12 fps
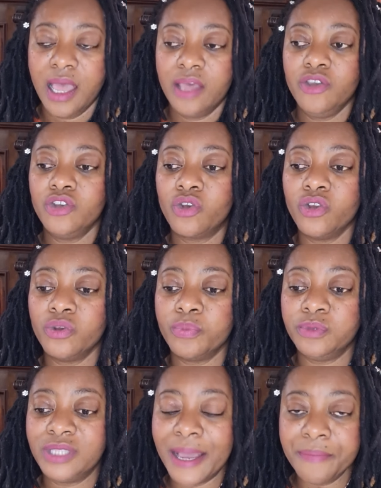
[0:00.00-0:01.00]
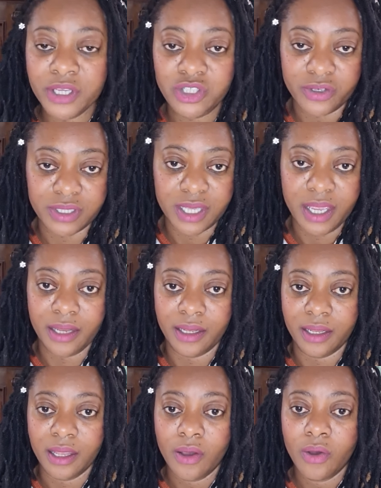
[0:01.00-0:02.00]
You're gonna damage your
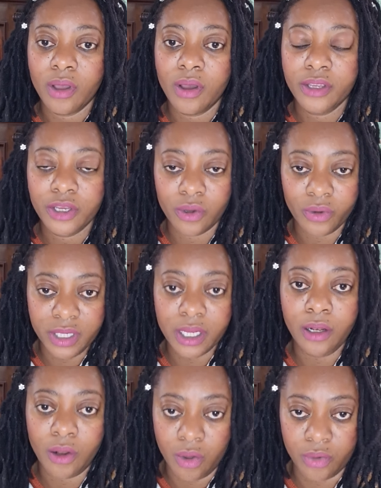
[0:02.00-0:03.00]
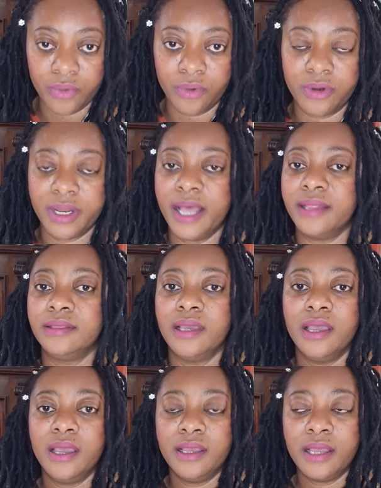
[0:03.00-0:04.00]
skin, you know, in the long run. And
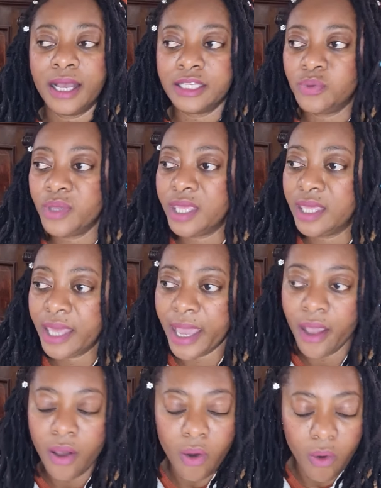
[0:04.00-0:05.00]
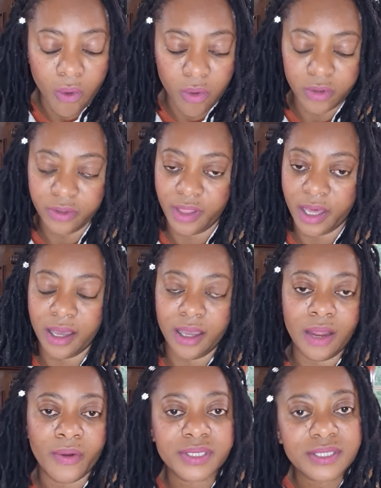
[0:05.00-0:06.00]
as we get older,
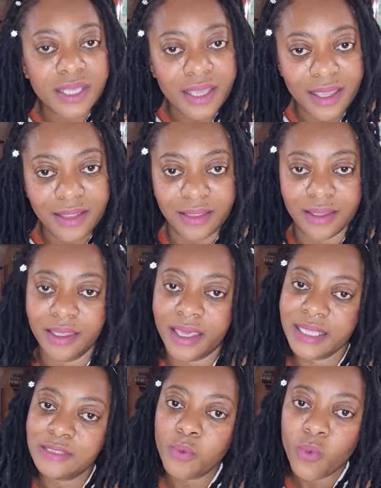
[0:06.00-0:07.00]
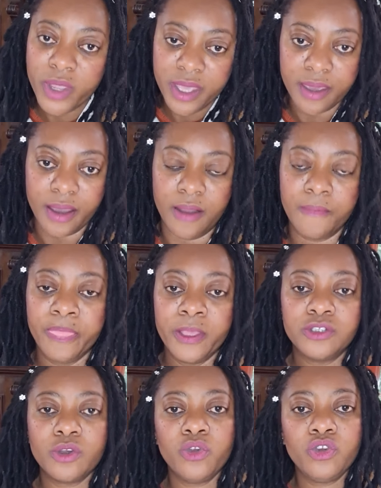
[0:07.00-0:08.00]
our skin gets weaker.
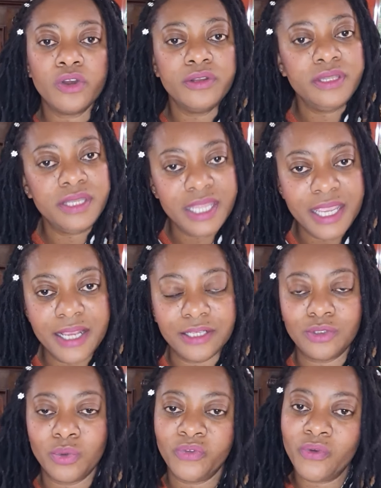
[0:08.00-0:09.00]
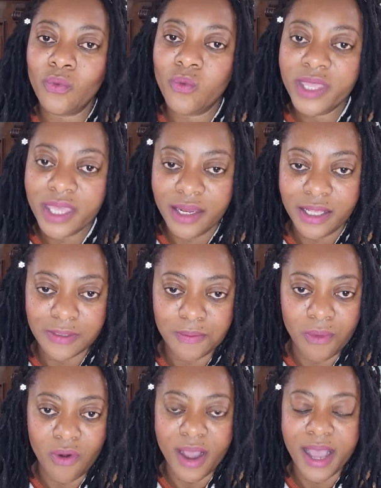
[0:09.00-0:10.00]
So you don't need to even weaken it
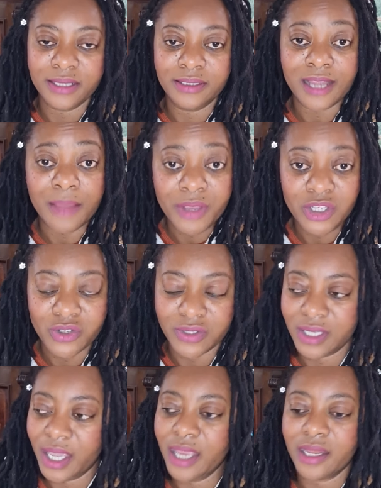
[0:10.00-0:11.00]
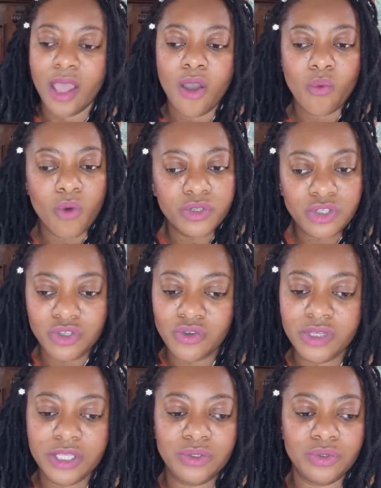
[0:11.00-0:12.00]
more and damage your skin. What do you
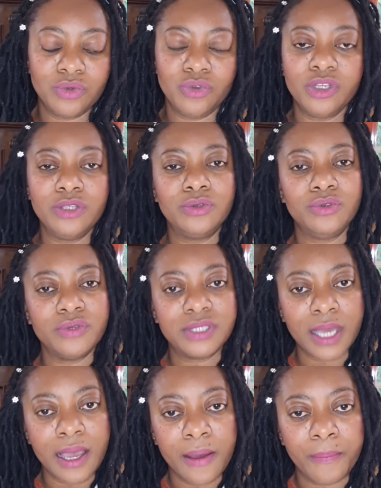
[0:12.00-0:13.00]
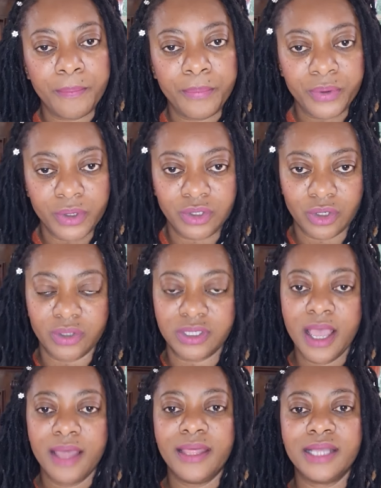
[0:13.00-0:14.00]
need to do? You need to use a product
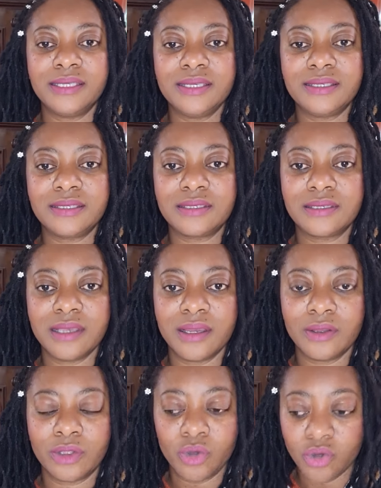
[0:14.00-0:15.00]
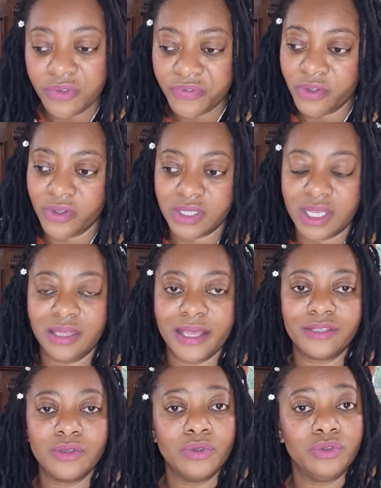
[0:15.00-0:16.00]
that is good for your skin, that
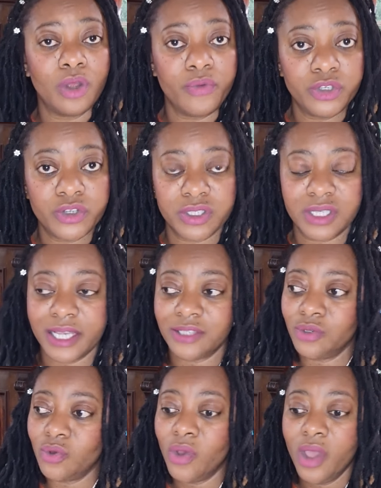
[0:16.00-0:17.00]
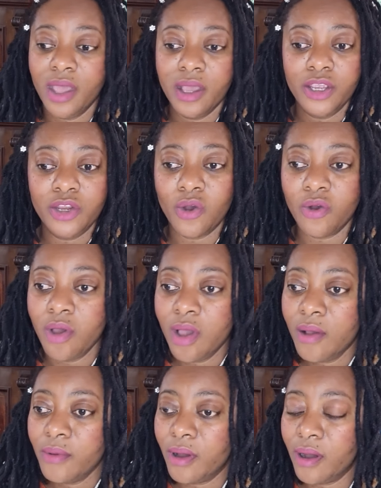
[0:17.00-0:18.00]
is going to nourish your skin, that is going to, you
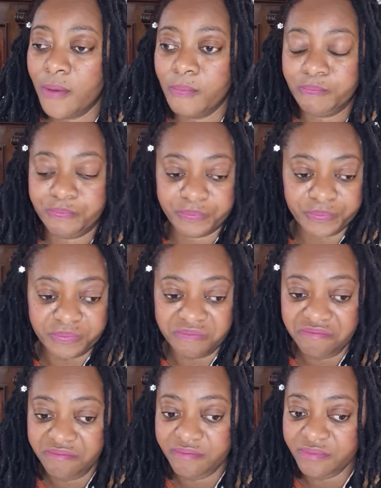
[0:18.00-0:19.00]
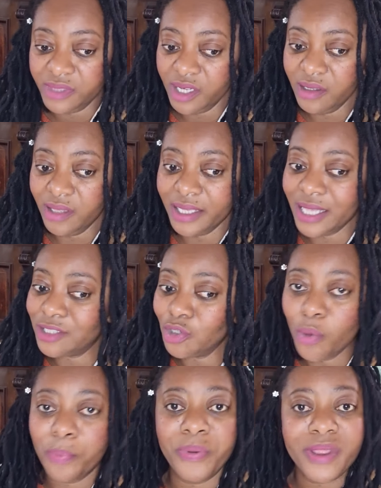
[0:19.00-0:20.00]
know, that's going
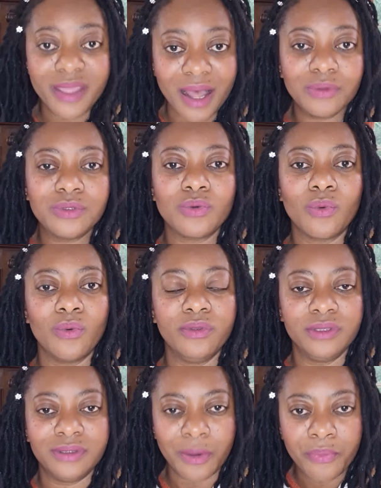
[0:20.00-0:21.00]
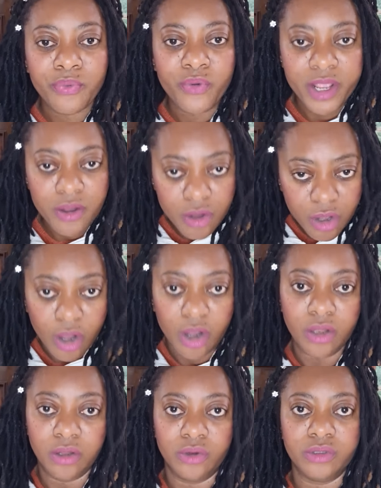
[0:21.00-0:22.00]
to bring out the real
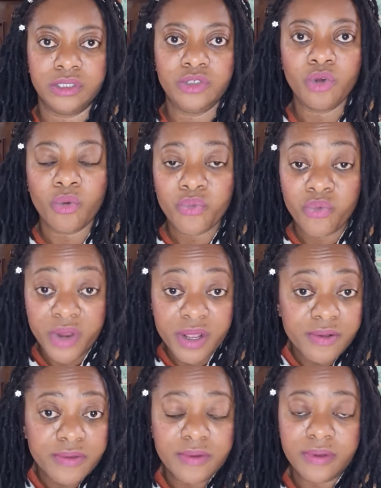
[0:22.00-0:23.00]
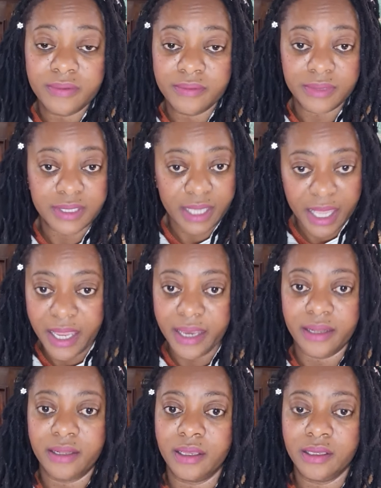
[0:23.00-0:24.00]
color, your real
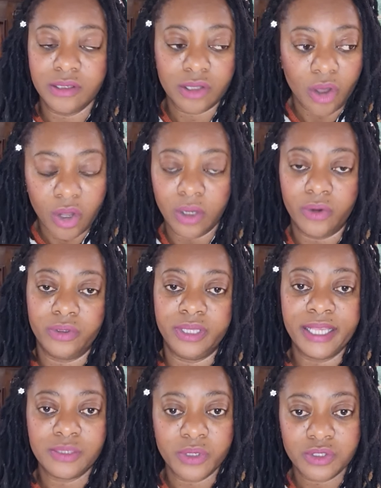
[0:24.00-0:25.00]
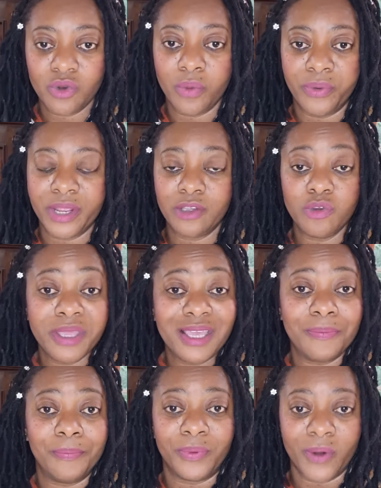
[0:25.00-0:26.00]
skin color. That's what it's going to bring. It's going to make
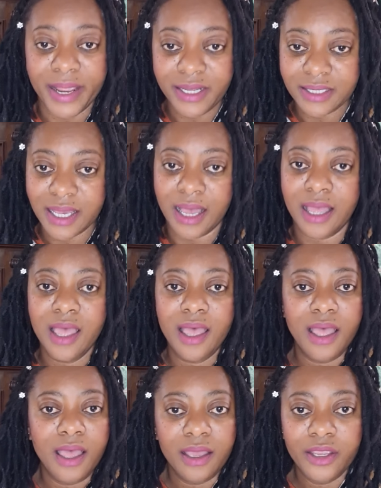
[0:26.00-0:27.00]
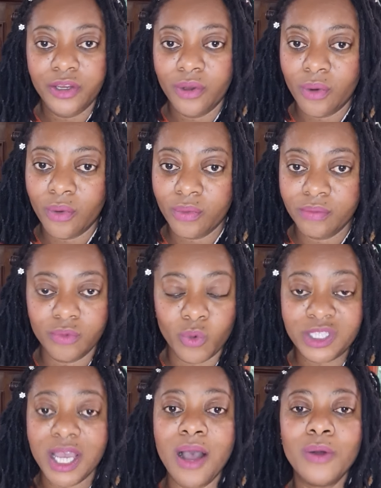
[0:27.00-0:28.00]
it brighter, you know,
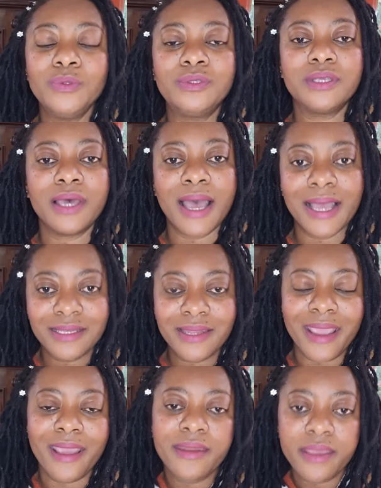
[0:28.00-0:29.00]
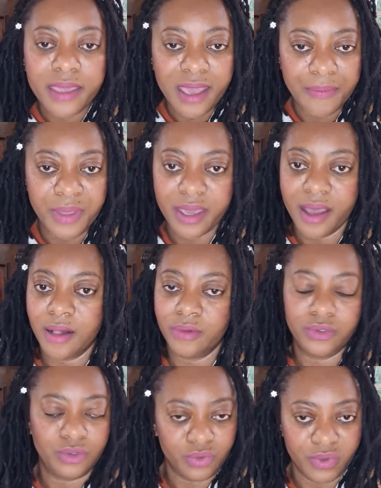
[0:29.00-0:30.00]
without adding any chemical
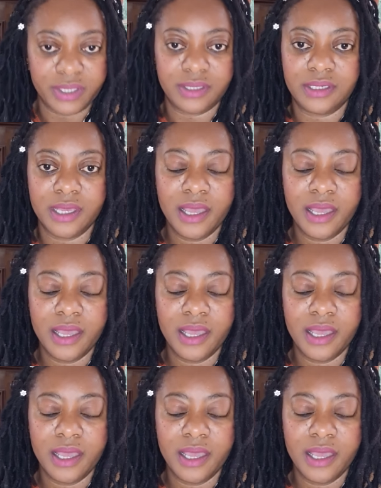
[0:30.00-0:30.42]
to it.